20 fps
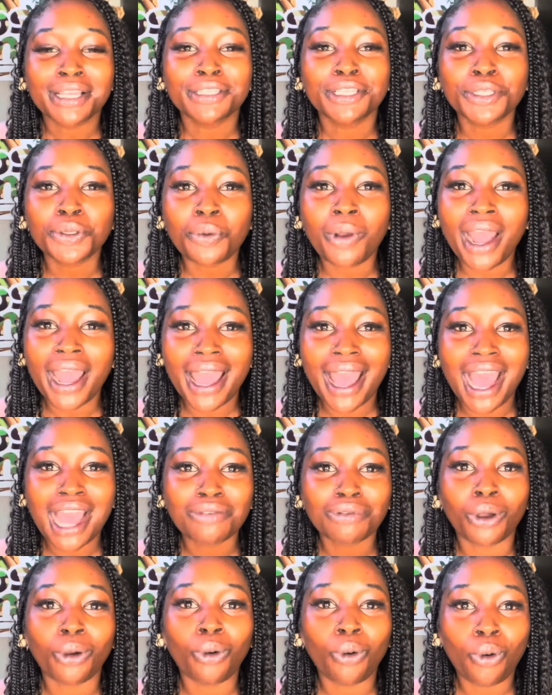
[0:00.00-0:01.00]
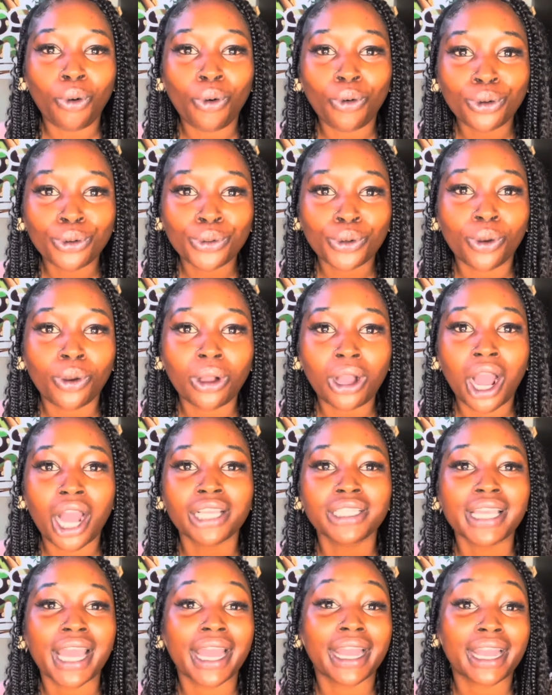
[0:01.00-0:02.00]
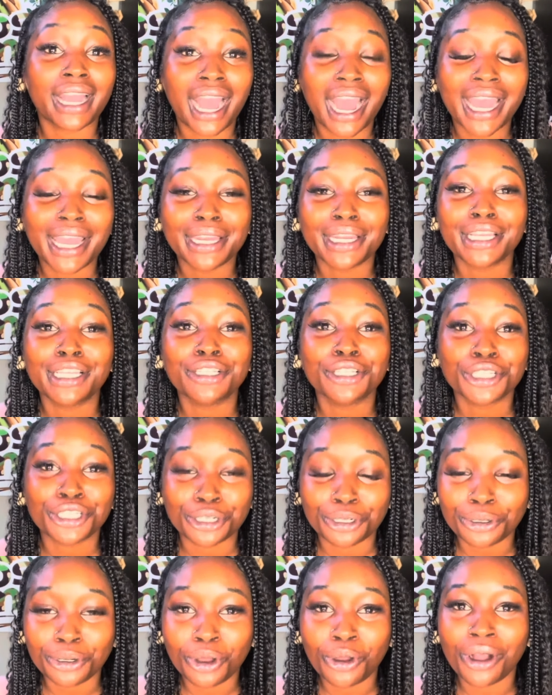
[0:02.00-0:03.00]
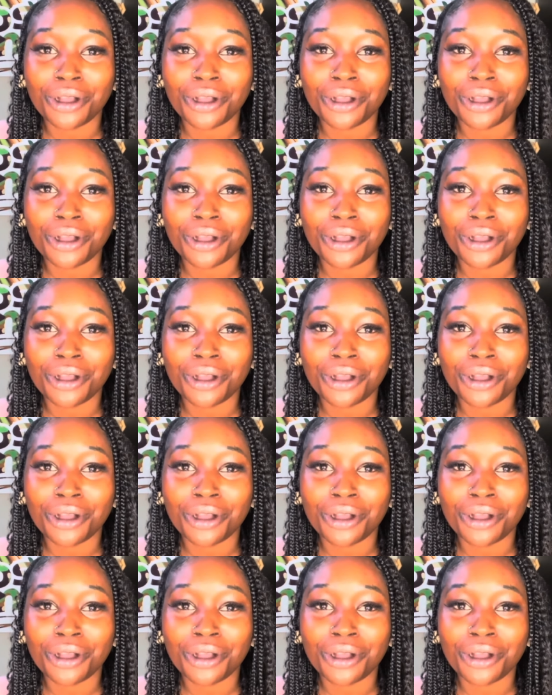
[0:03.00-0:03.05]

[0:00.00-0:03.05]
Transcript: This is why I have a whole no contact guide and journal